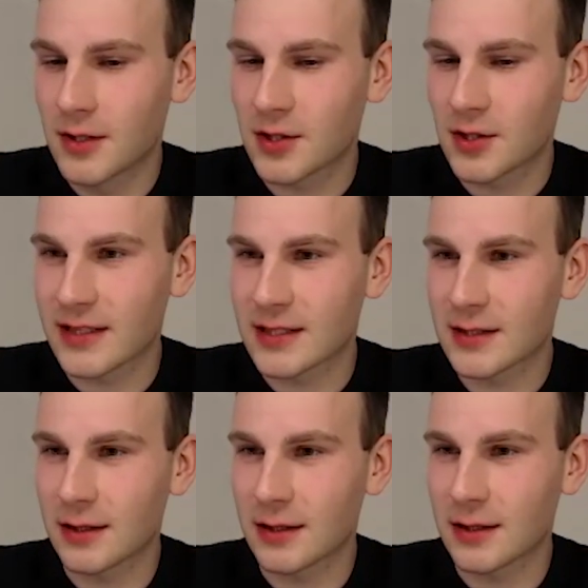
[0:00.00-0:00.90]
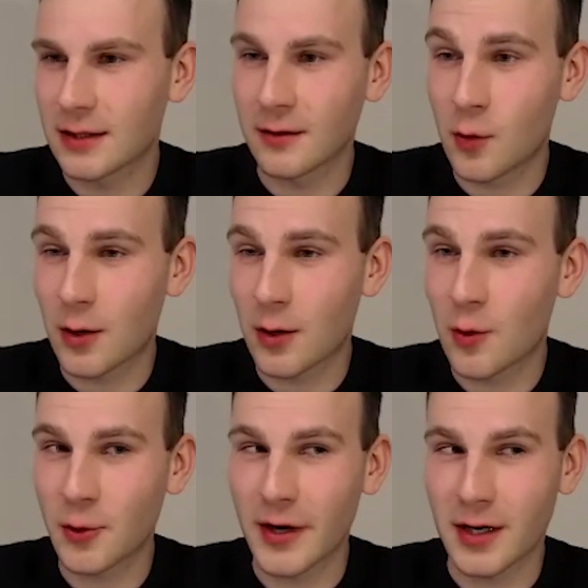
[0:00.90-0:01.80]
So that's
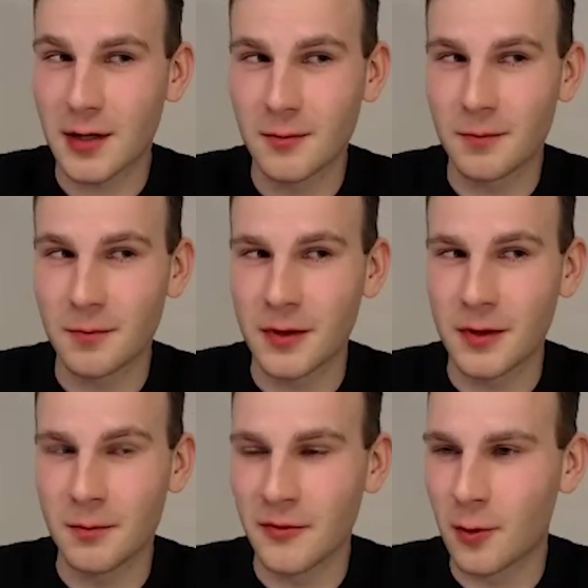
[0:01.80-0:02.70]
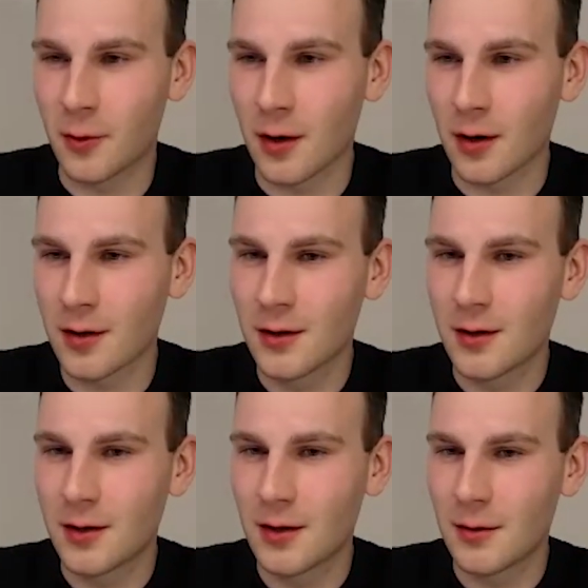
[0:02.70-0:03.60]
quite quick before
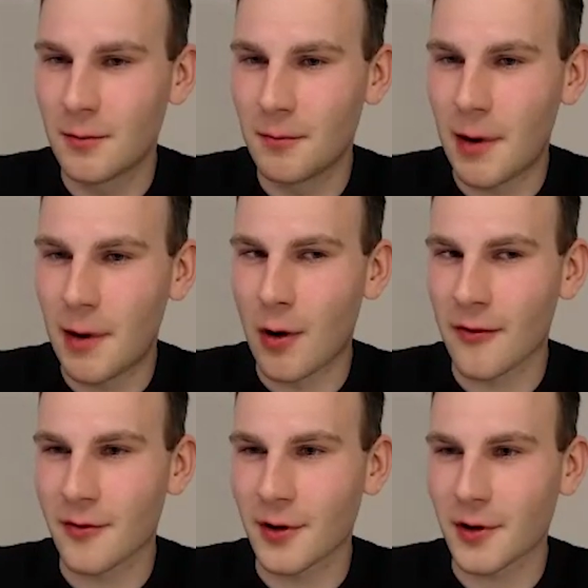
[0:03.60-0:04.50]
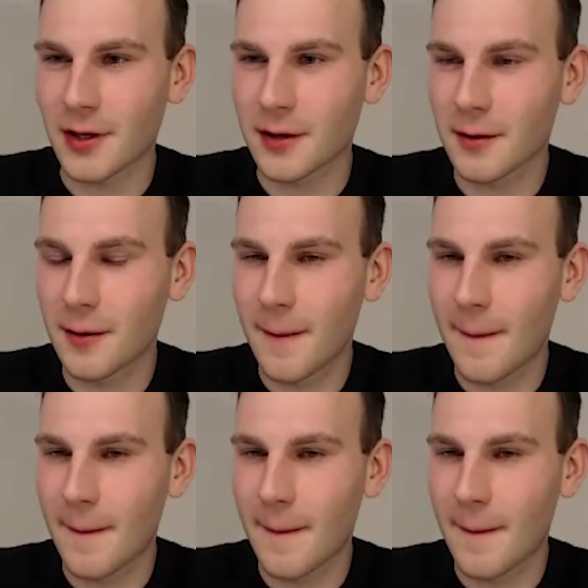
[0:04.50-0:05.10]
power throttling,